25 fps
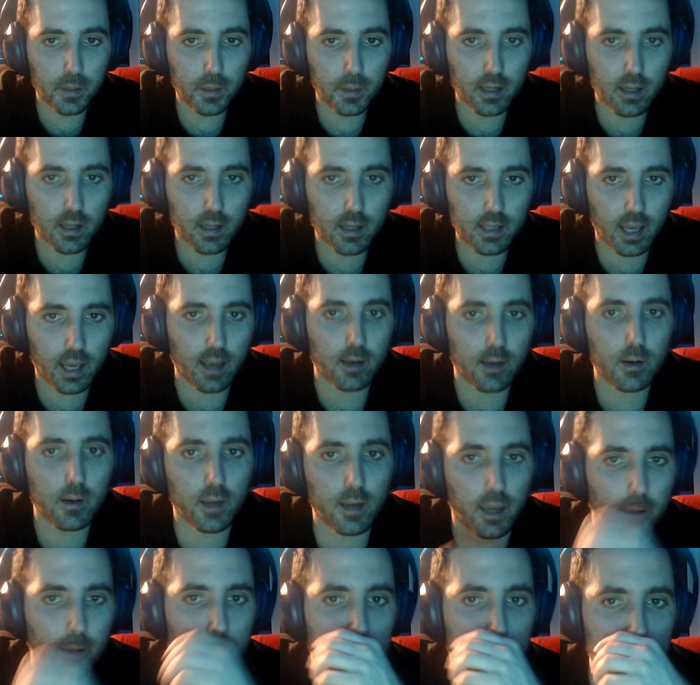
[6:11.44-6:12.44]
But yeah,
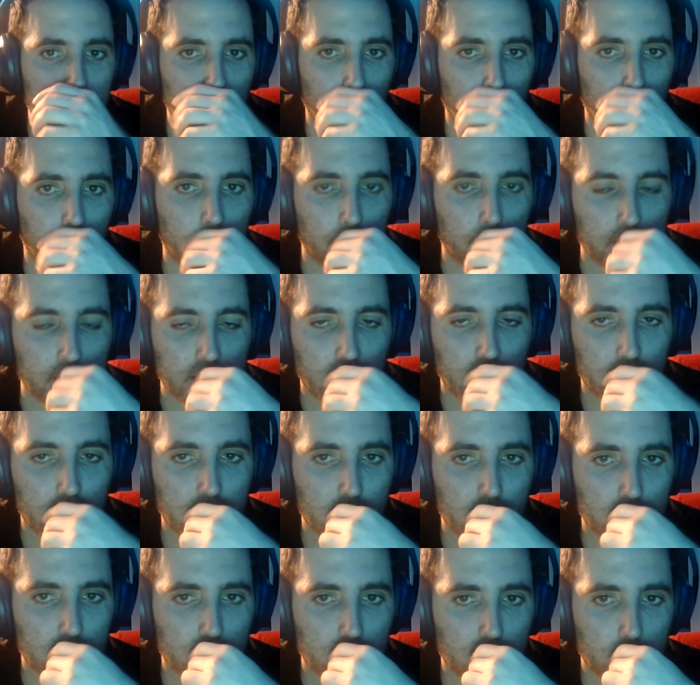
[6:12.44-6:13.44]
okay. So anyways,
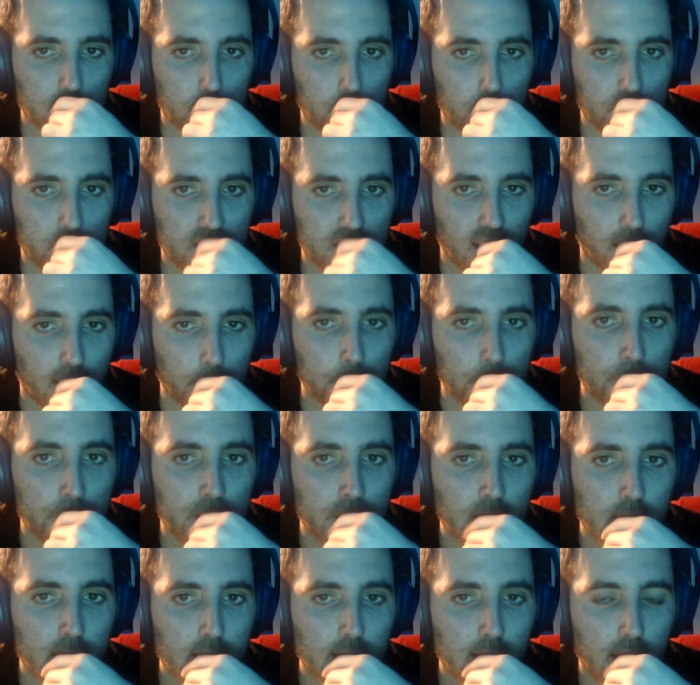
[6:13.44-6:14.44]
as I was saying,
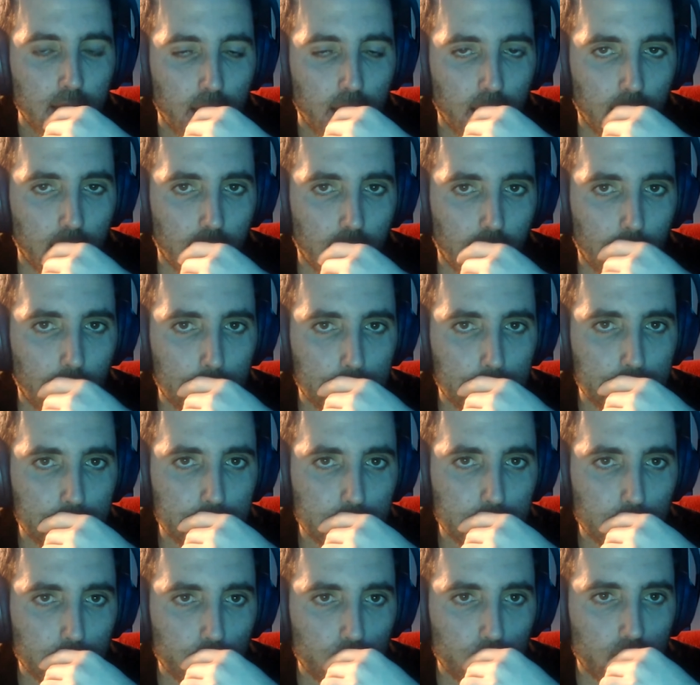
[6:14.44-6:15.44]

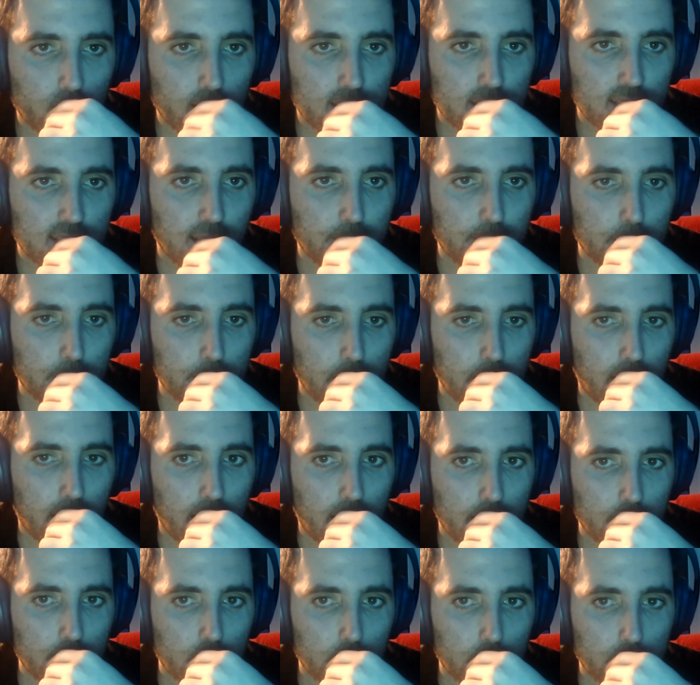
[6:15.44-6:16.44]
aside from
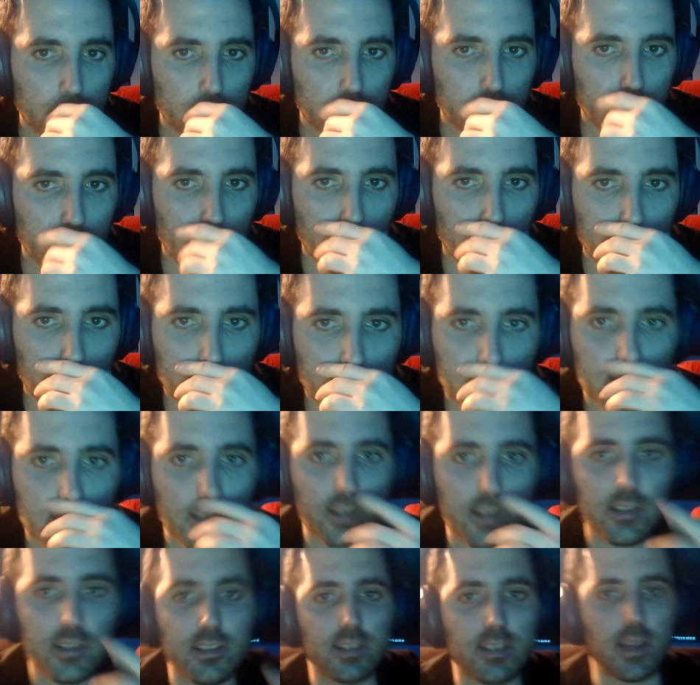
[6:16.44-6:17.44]
that, Pluto
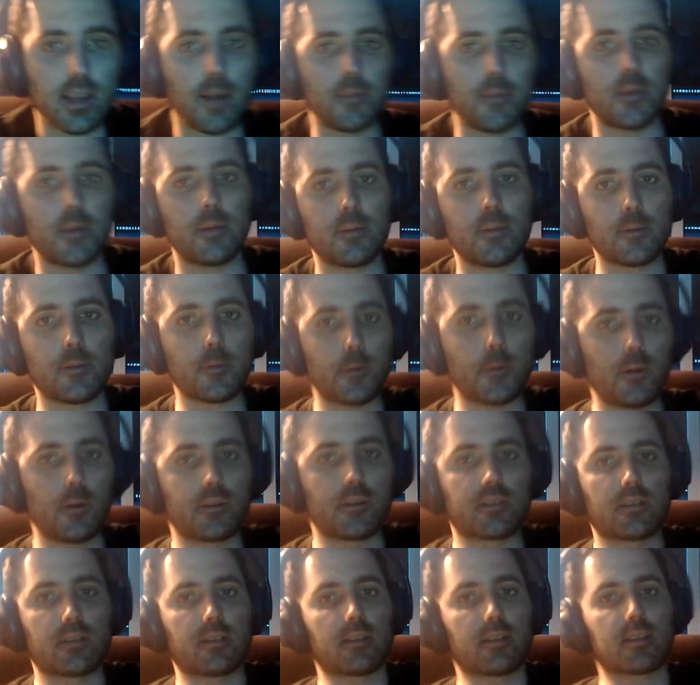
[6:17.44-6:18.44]
is in the 7th,
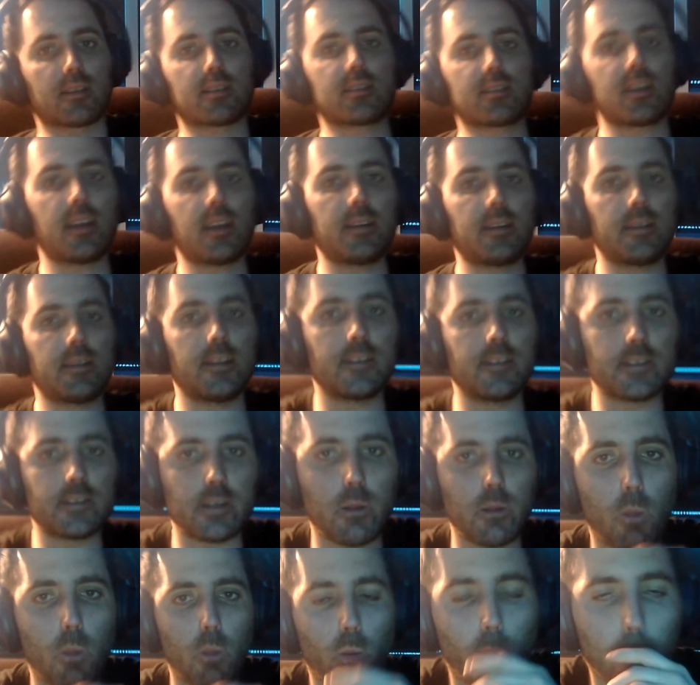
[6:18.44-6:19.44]
close to the
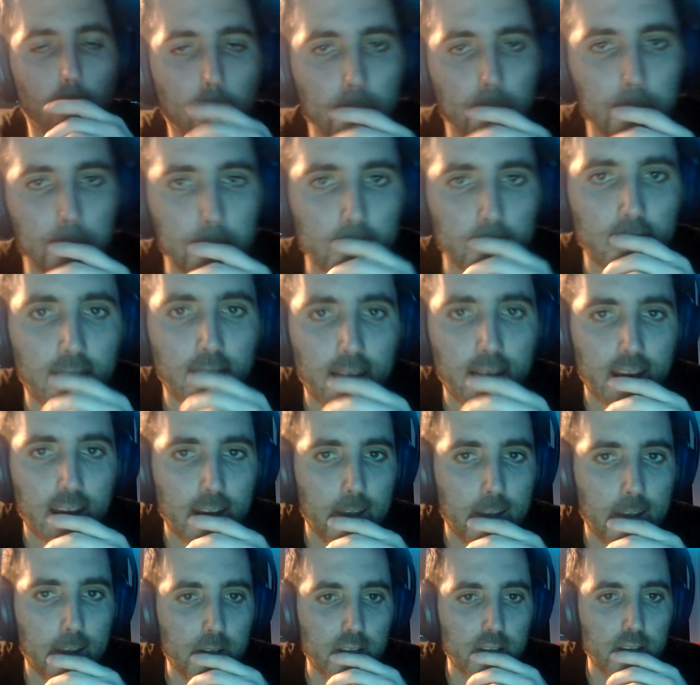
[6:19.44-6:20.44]
descendant.
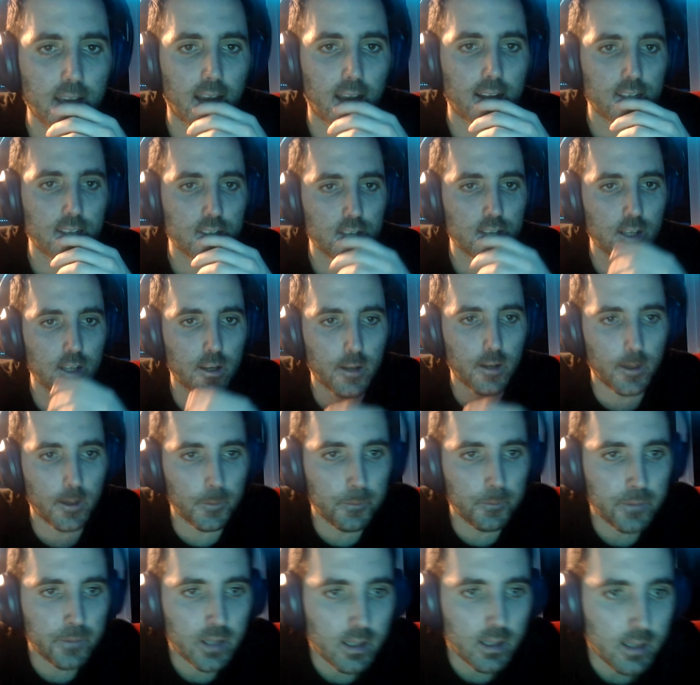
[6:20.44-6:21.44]
Okay,
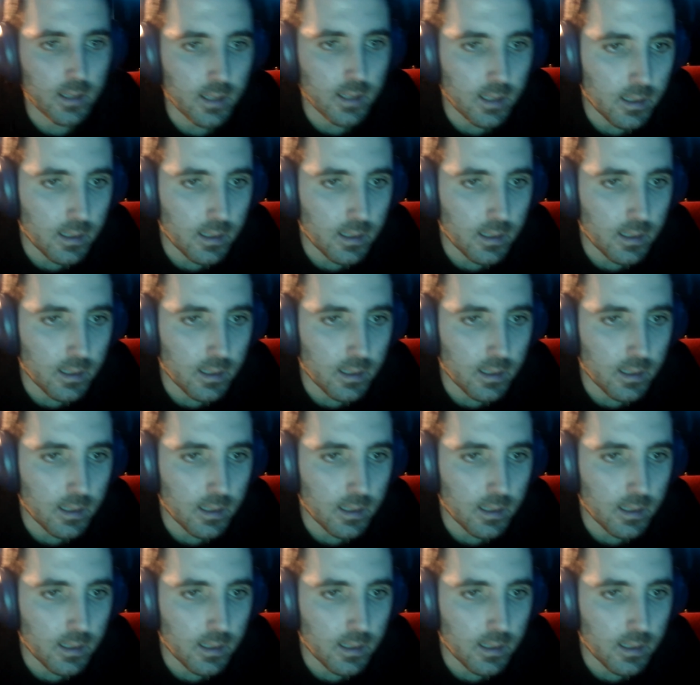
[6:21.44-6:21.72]
gotcha.